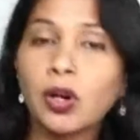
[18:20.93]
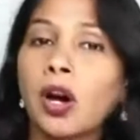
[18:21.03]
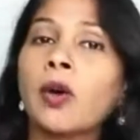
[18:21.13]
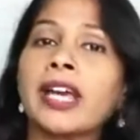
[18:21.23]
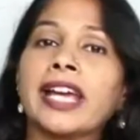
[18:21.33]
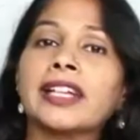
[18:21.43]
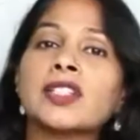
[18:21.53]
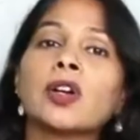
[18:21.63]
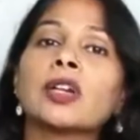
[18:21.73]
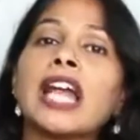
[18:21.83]
Okay,
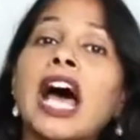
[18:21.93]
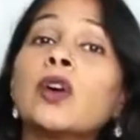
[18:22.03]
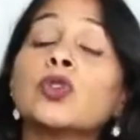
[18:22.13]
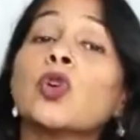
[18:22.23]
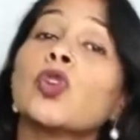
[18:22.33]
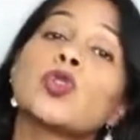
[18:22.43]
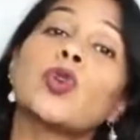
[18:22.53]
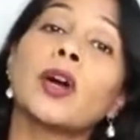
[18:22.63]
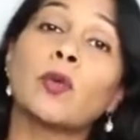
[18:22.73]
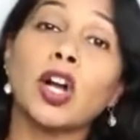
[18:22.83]
so now those who
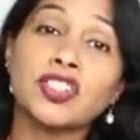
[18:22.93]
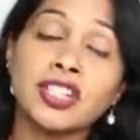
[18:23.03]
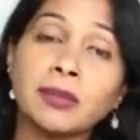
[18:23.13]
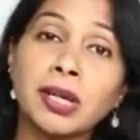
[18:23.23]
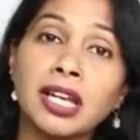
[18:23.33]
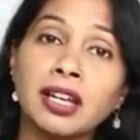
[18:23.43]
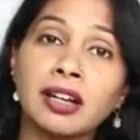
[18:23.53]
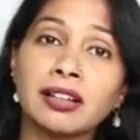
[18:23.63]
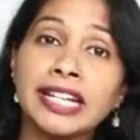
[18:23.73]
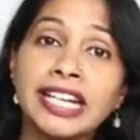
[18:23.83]
are watching me
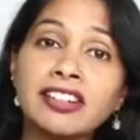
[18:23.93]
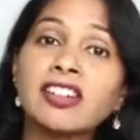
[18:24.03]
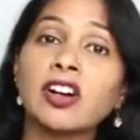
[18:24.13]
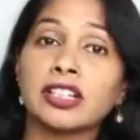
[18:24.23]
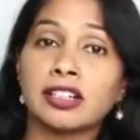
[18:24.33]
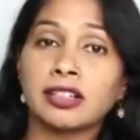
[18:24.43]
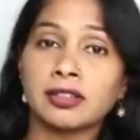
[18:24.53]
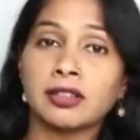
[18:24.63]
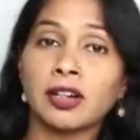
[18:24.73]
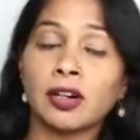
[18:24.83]
later on
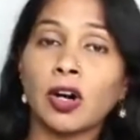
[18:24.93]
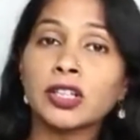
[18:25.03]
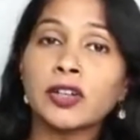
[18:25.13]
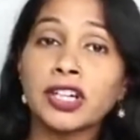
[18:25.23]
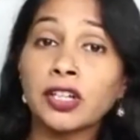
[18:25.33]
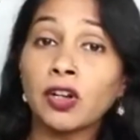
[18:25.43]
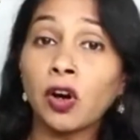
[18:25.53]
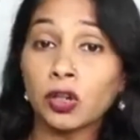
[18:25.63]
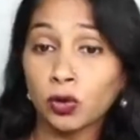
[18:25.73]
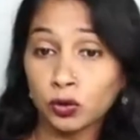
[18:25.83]
the video,
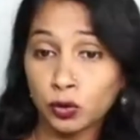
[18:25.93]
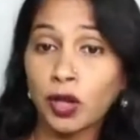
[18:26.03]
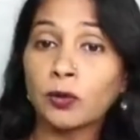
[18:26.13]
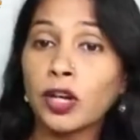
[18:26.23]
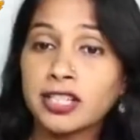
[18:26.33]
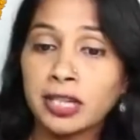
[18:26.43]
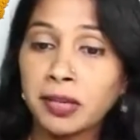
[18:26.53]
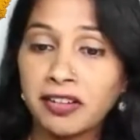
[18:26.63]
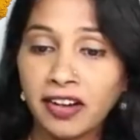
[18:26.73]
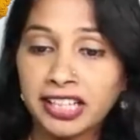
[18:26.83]
or those who are watching
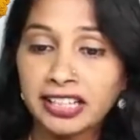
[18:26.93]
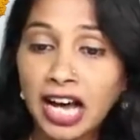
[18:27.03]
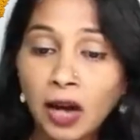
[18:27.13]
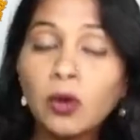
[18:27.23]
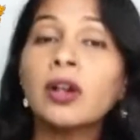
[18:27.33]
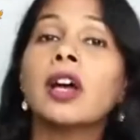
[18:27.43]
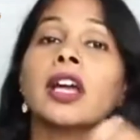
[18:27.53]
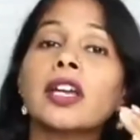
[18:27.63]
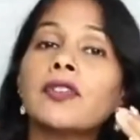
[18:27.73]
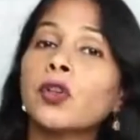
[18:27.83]
me right now,
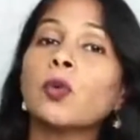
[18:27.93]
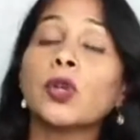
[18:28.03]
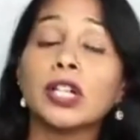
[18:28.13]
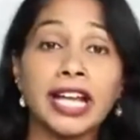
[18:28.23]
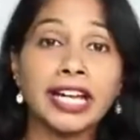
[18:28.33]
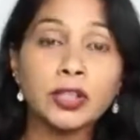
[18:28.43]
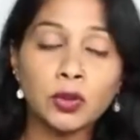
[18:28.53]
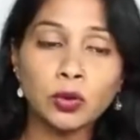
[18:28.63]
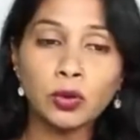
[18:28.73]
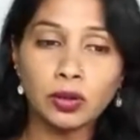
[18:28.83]
if you would like
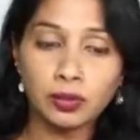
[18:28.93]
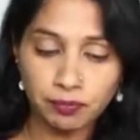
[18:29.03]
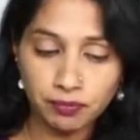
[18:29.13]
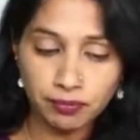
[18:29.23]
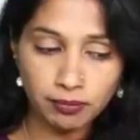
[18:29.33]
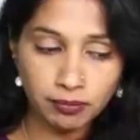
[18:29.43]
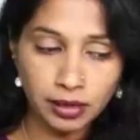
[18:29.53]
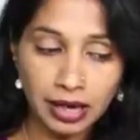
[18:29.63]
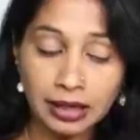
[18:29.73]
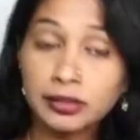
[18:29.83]
to
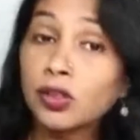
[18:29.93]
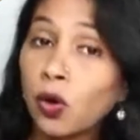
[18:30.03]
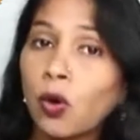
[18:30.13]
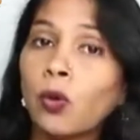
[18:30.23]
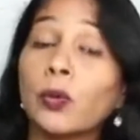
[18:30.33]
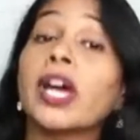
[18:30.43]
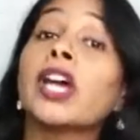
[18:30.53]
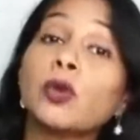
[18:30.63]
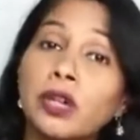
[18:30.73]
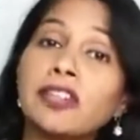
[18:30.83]
know where
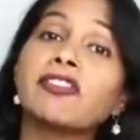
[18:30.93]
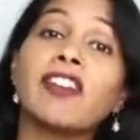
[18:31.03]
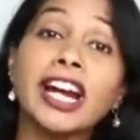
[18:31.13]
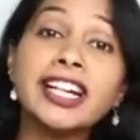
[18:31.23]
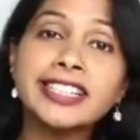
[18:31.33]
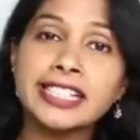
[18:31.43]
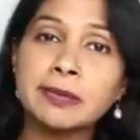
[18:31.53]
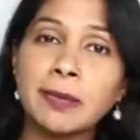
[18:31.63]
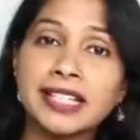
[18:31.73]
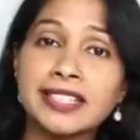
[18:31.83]
you can find these
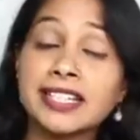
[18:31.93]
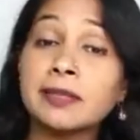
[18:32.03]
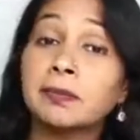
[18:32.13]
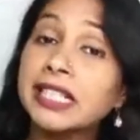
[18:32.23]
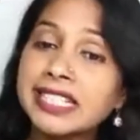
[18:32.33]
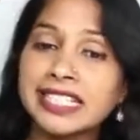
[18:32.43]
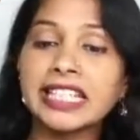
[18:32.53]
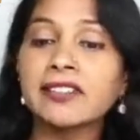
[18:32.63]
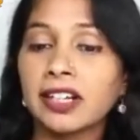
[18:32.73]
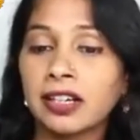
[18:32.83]
spices, please
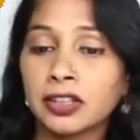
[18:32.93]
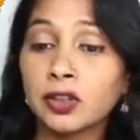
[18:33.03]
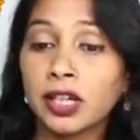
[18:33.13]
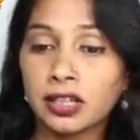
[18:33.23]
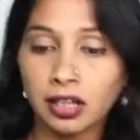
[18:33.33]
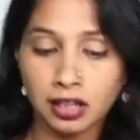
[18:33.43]
leave your